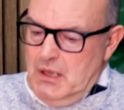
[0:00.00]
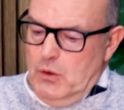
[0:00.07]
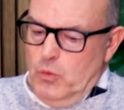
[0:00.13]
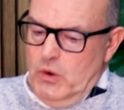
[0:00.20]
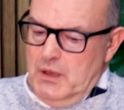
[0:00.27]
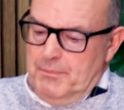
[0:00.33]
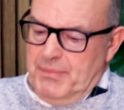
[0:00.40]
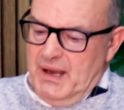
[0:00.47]

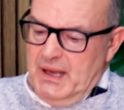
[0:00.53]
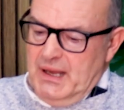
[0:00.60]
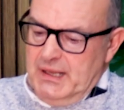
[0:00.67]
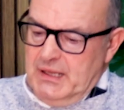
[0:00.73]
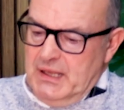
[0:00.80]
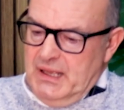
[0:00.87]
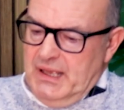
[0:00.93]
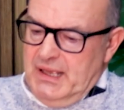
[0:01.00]

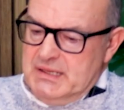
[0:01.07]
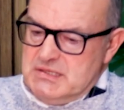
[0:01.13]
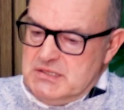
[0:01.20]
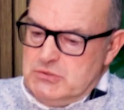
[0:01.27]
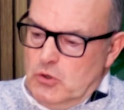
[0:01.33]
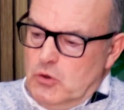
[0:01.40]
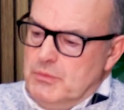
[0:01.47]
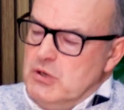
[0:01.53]
whereby it
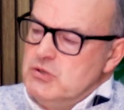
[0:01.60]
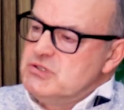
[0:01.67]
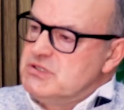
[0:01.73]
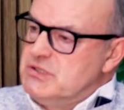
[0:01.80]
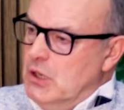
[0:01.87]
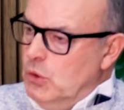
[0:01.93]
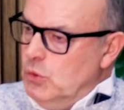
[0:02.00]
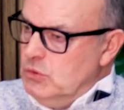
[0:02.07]
has almost
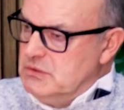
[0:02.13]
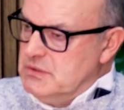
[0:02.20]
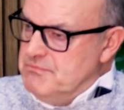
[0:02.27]
told